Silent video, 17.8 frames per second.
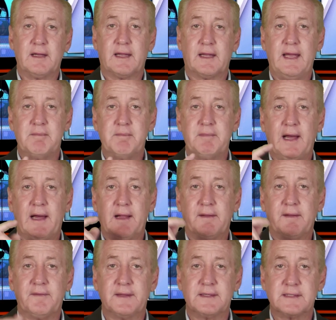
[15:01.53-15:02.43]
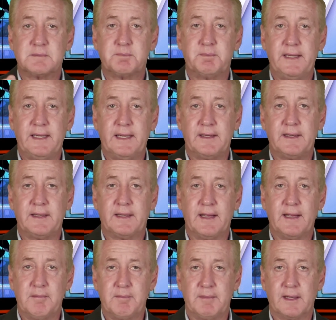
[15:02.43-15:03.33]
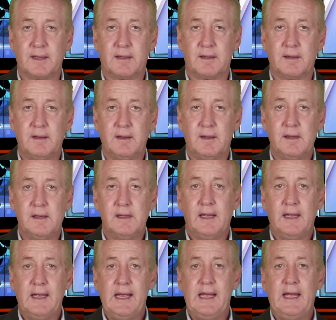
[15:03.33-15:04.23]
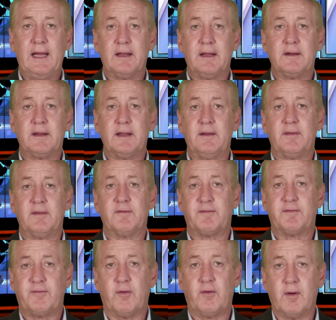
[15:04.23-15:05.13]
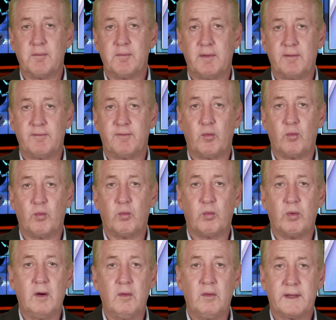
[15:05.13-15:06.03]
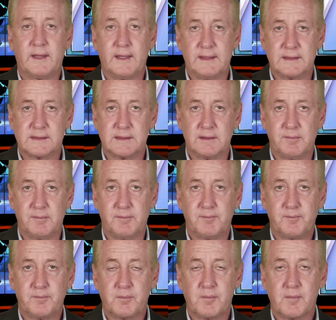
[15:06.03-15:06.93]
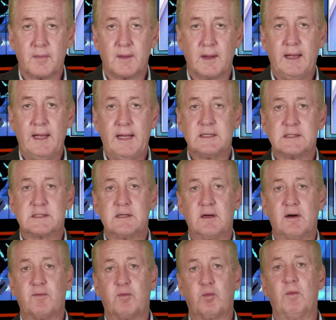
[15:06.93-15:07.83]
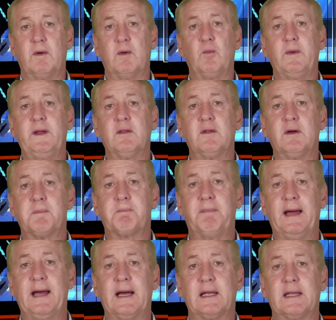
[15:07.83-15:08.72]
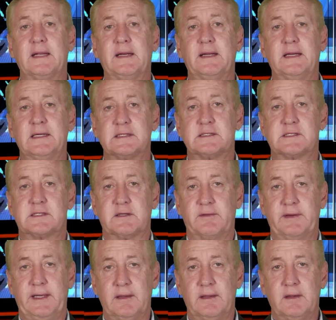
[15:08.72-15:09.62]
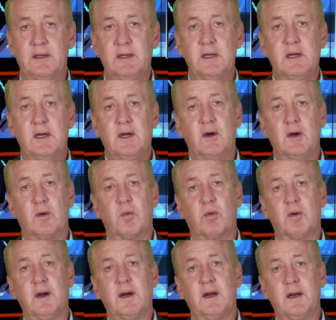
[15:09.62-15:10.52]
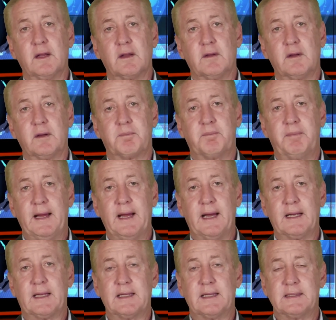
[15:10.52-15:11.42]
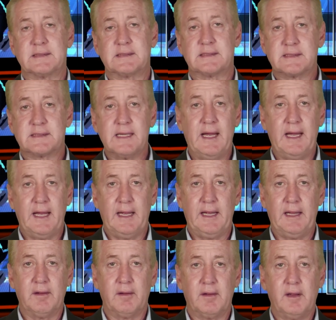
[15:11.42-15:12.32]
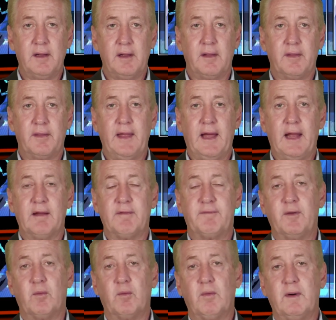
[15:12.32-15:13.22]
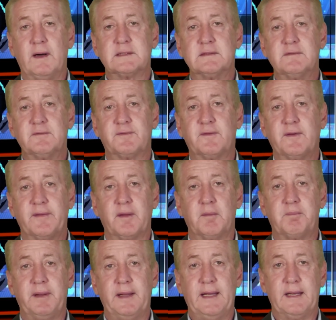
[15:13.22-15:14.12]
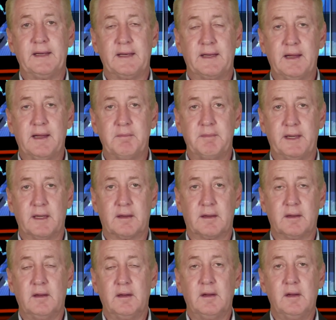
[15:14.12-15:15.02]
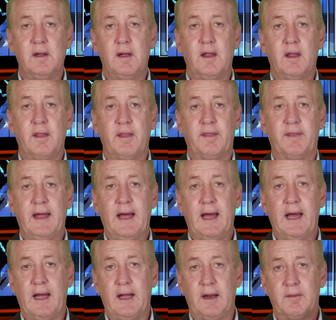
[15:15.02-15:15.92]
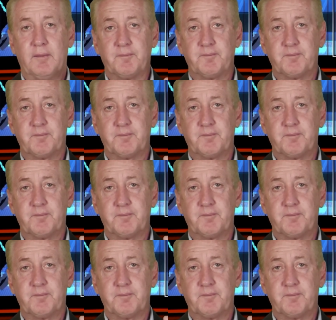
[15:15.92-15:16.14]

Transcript: came out of this pandemic and in the form of Wokism. And so when we look back in history, we're going to look back and say that if it wasn't for the pandemic, that